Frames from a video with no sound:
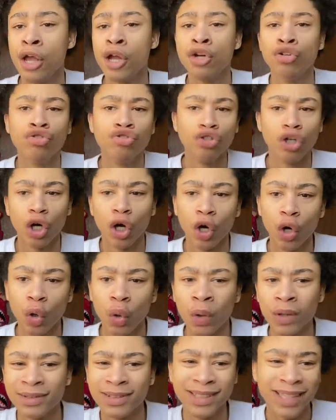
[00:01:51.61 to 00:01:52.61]

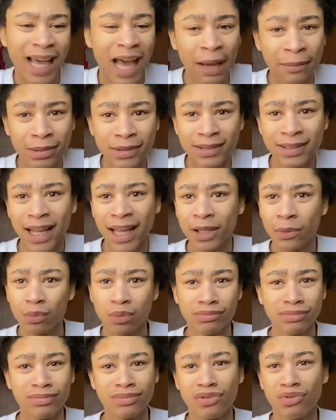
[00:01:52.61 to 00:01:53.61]
No, the cab is, like,
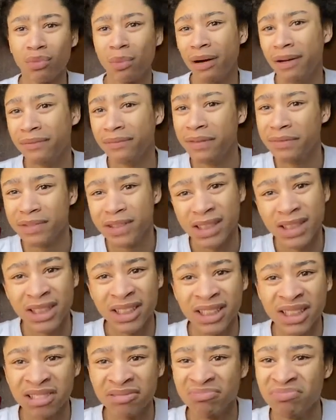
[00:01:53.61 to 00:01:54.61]
what,
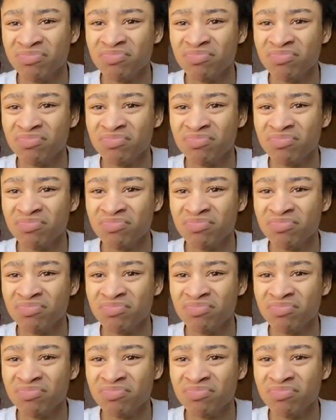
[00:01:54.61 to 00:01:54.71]
$15?